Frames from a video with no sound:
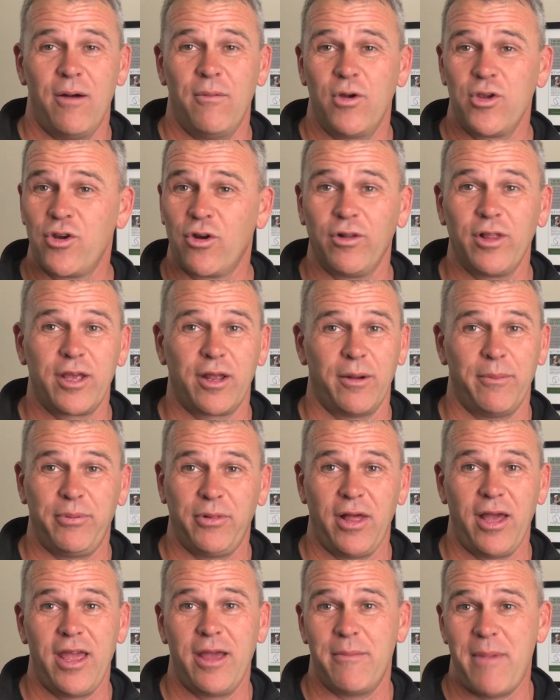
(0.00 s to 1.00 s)
You're only going to
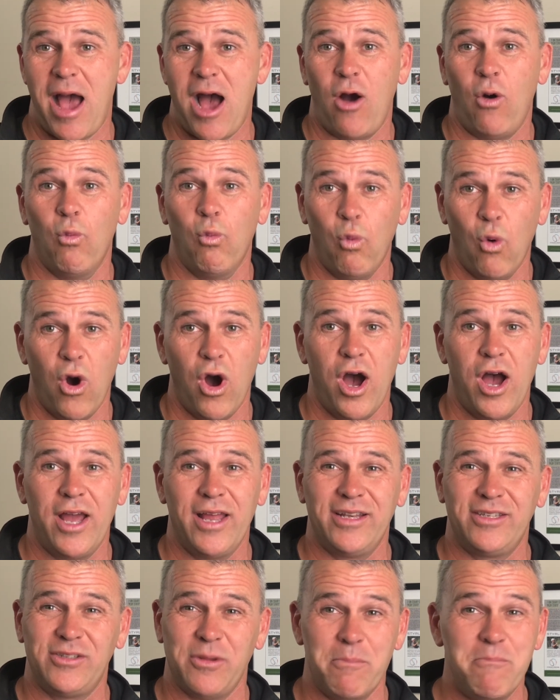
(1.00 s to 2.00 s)
play about
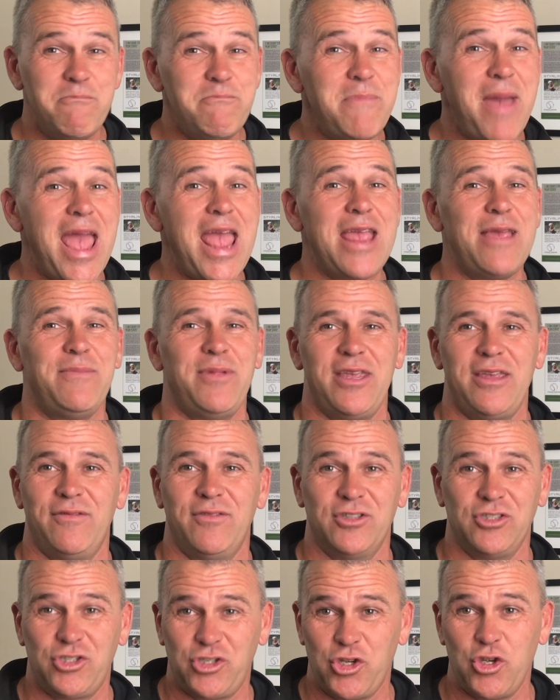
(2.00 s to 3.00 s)
1 to maybe
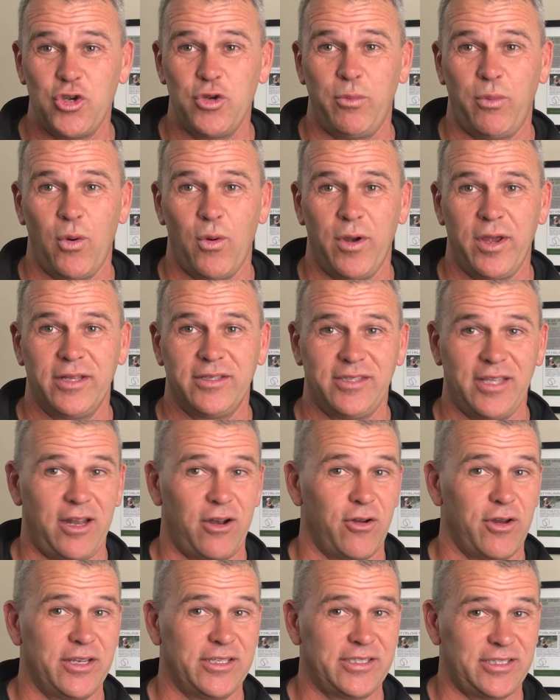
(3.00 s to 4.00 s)
even 2 points that
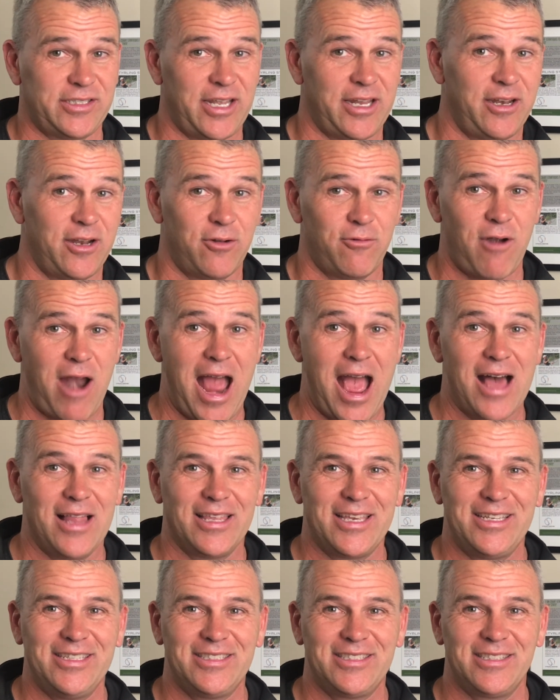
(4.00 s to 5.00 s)
are extended
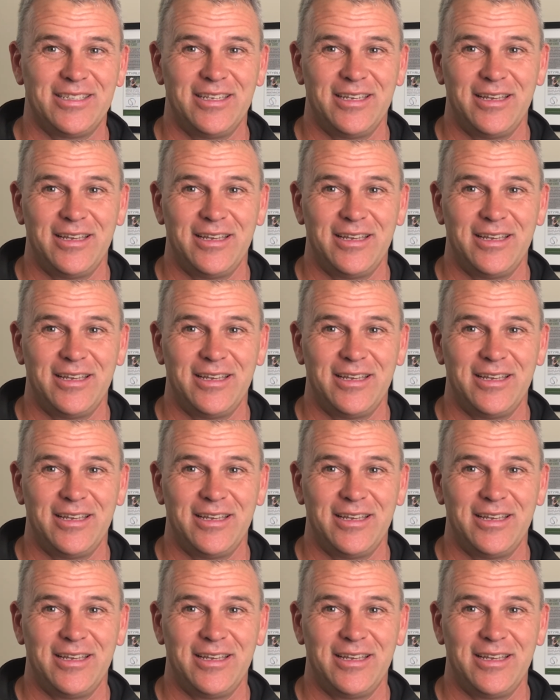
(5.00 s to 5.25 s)
rallies